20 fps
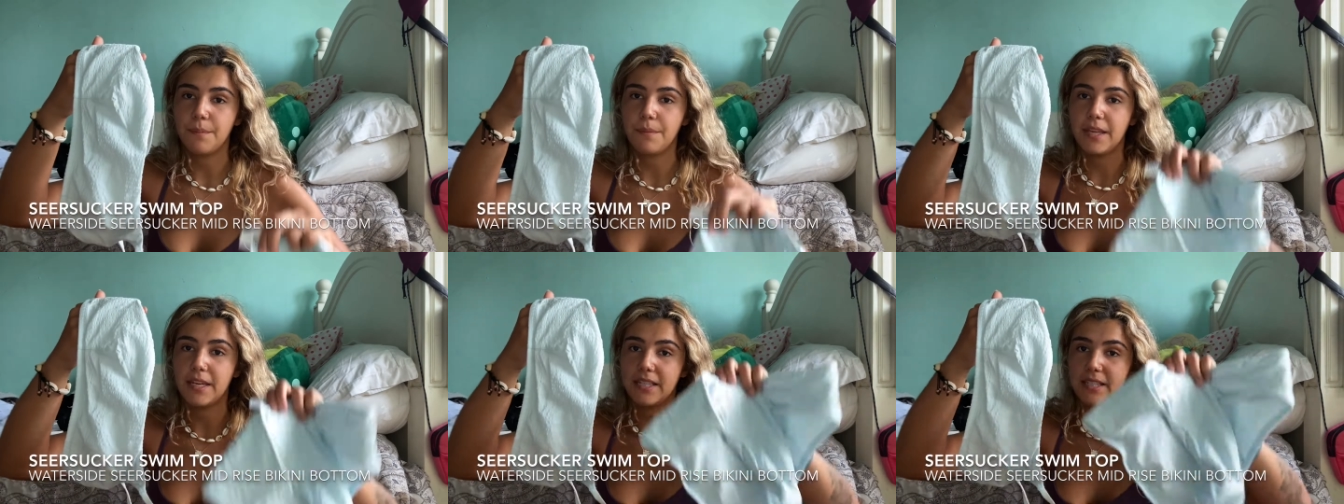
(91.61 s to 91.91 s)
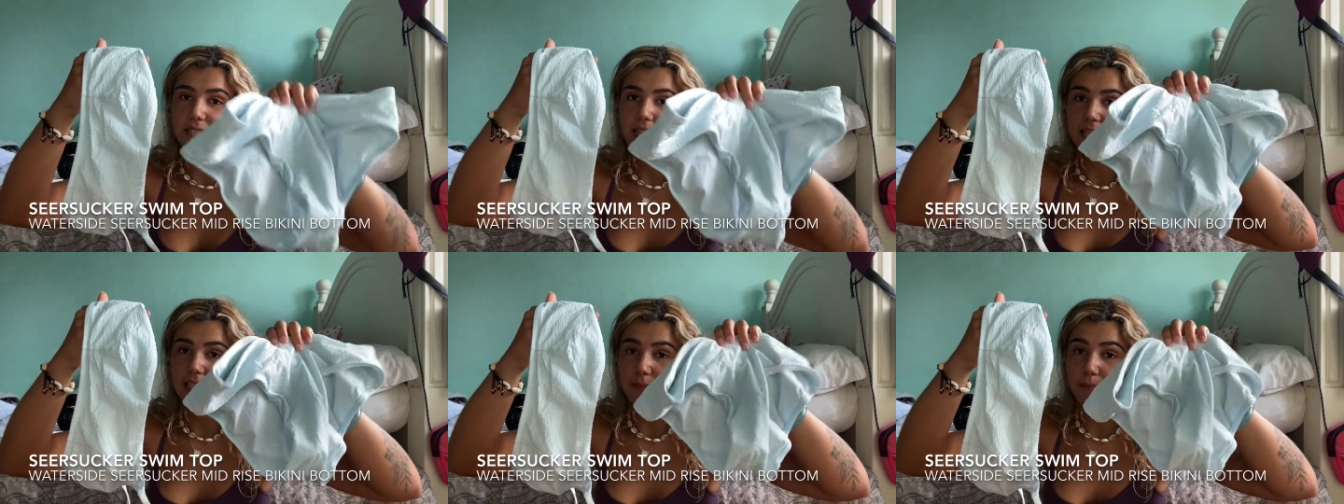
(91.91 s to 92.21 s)
and a
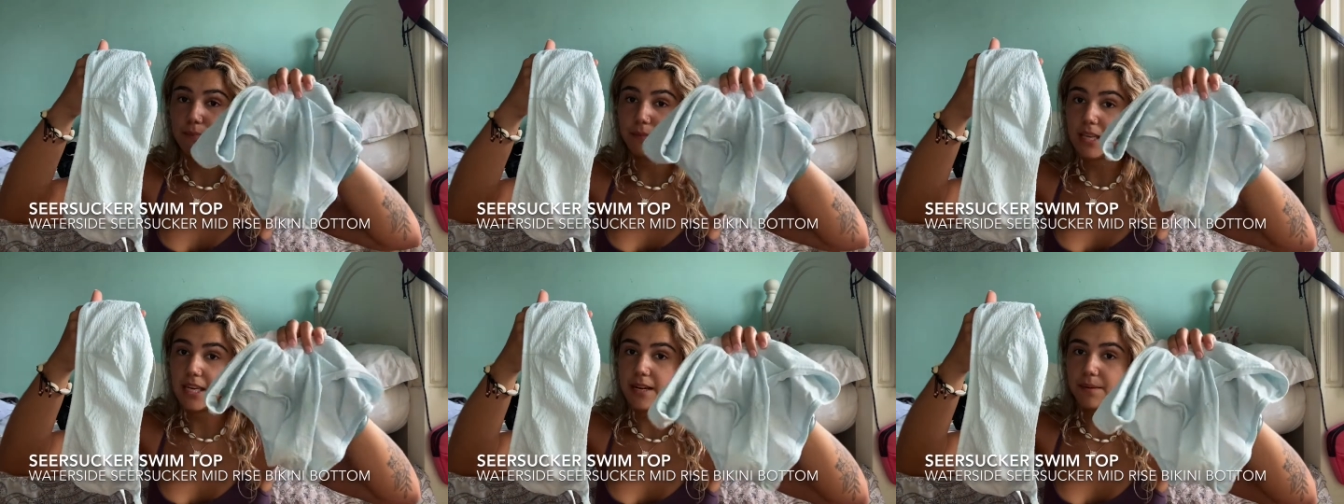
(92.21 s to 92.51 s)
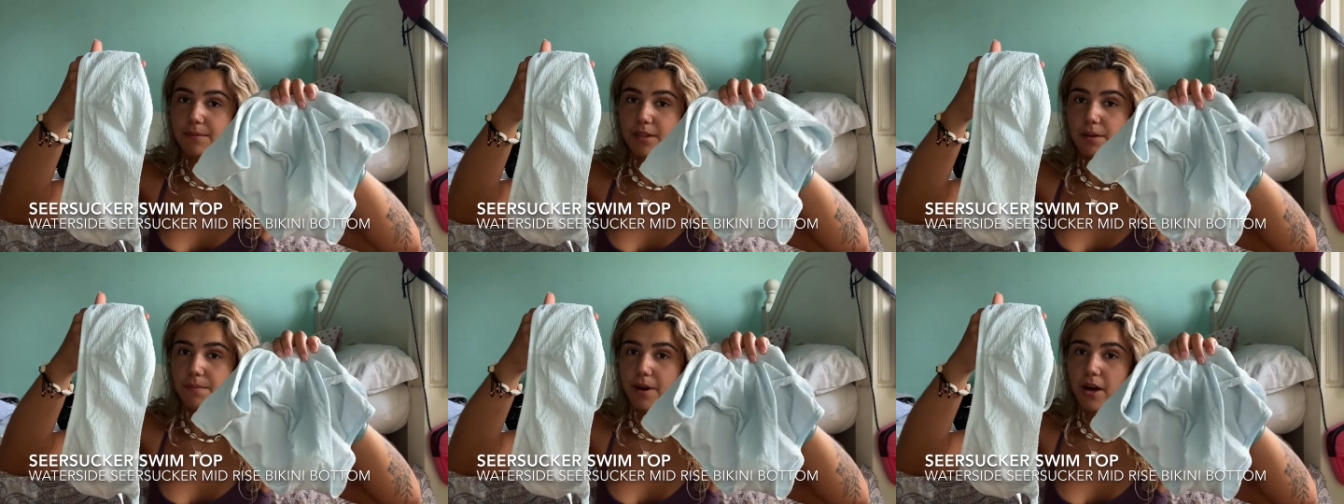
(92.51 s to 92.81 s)
size
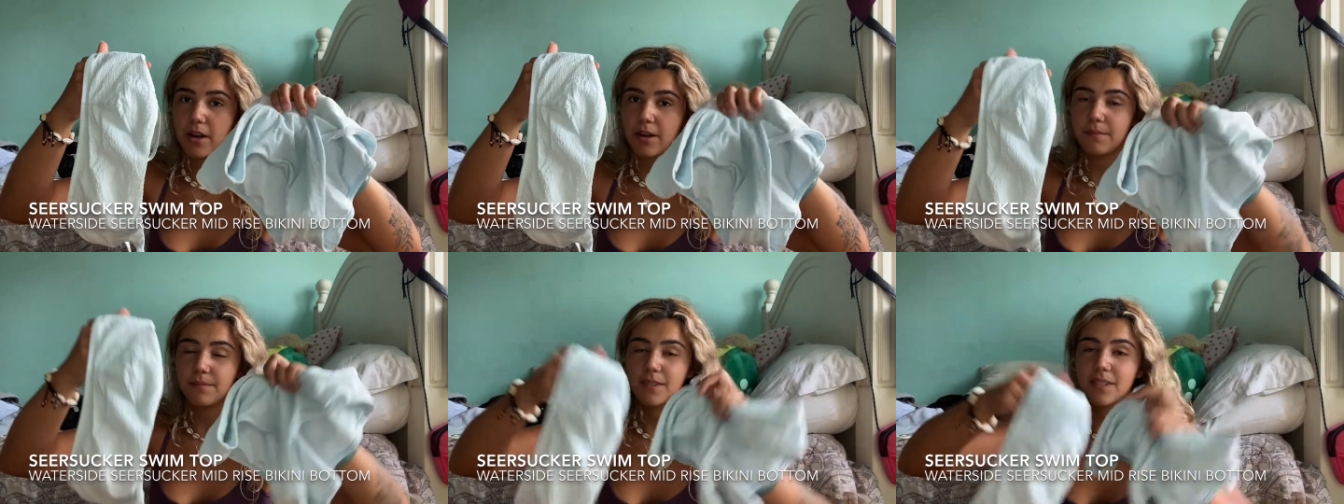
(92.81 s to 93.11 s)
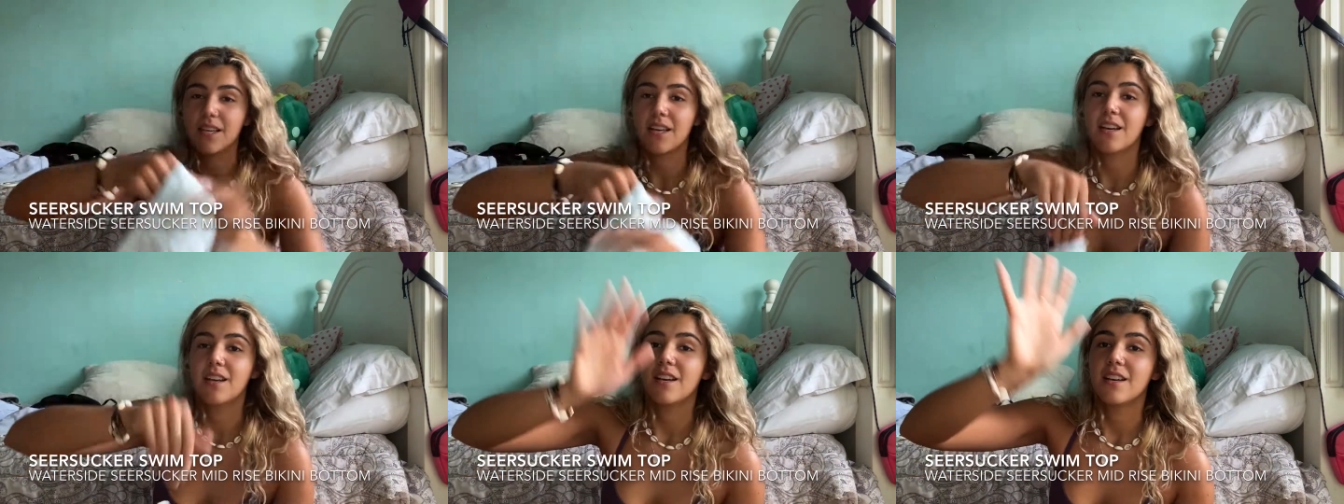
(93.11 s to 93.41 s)
medium in the bottoms.
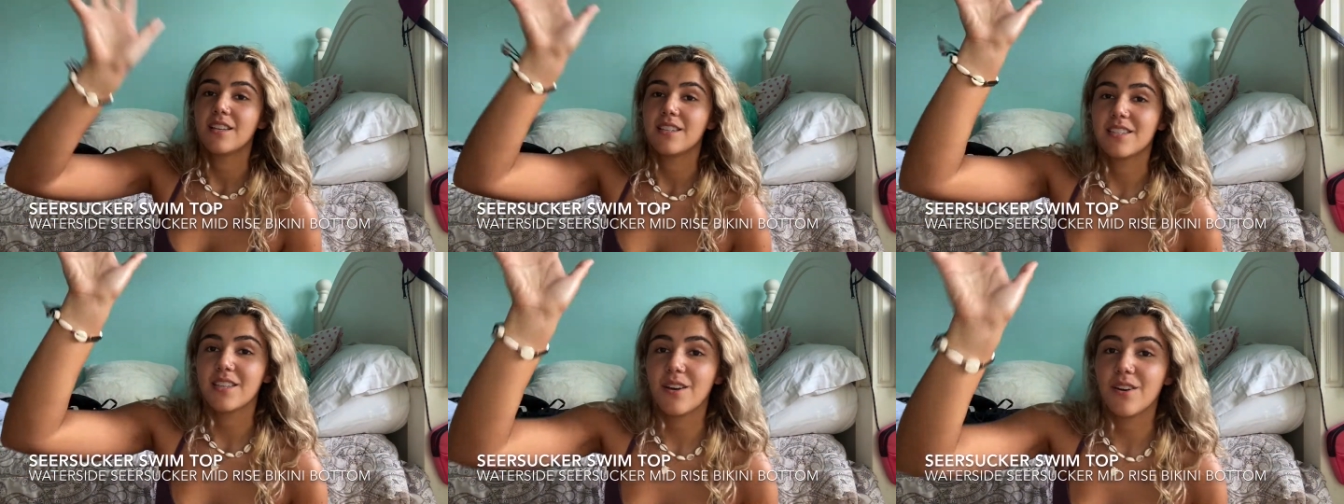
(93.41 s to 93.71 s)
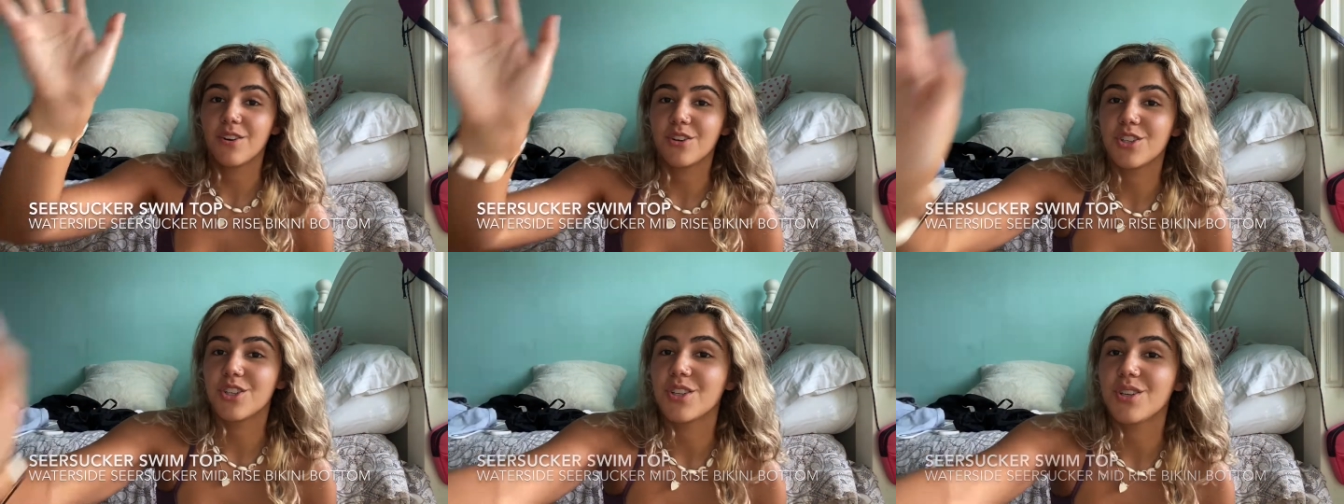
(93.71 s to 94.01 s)
So
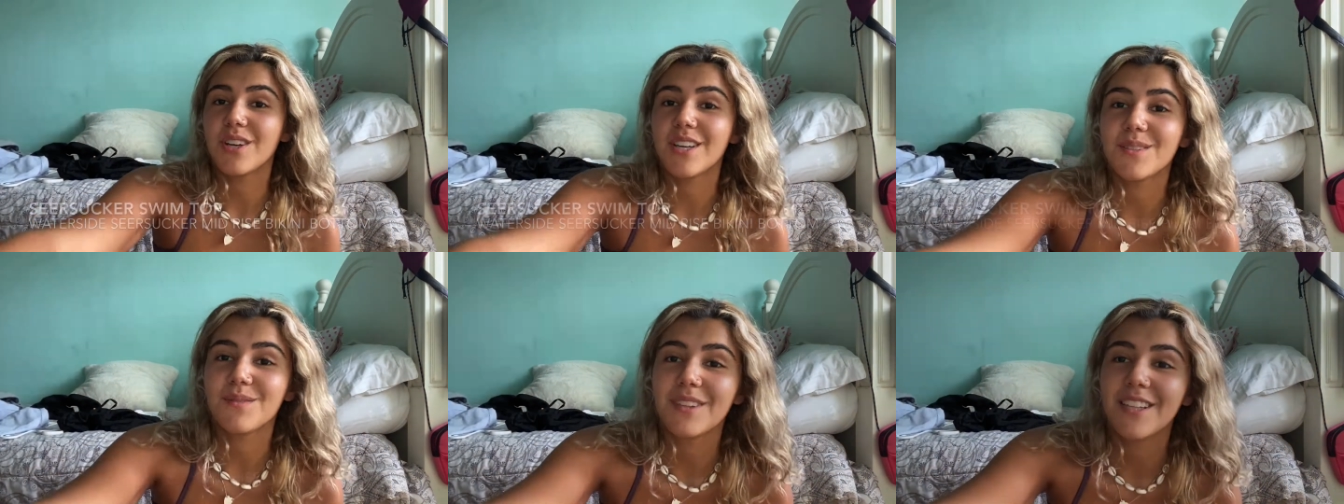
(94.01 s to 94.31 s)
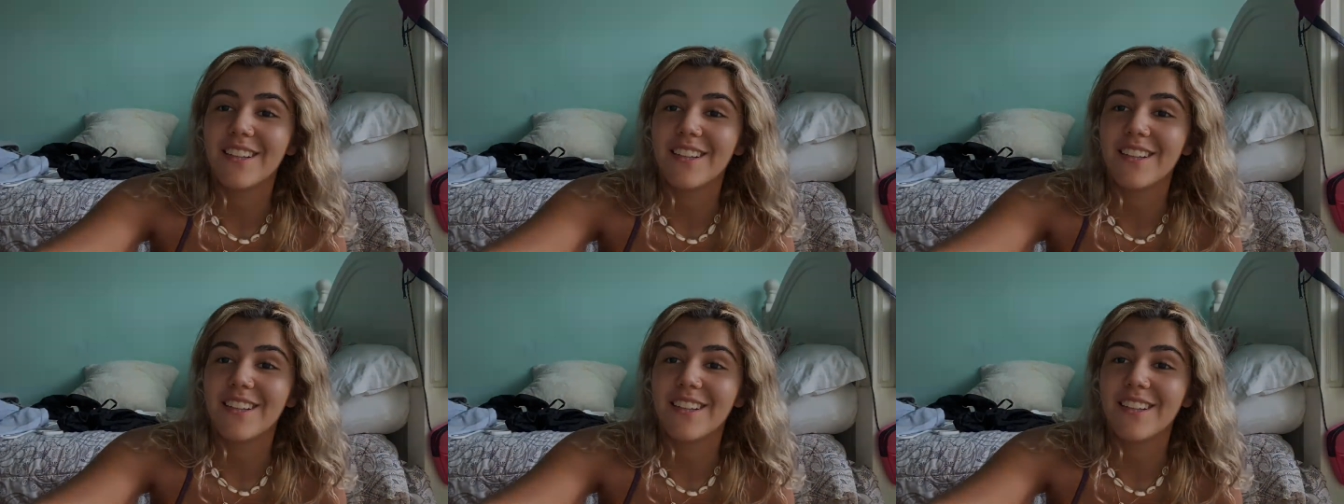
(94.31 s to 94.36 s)
I'll show you guys what they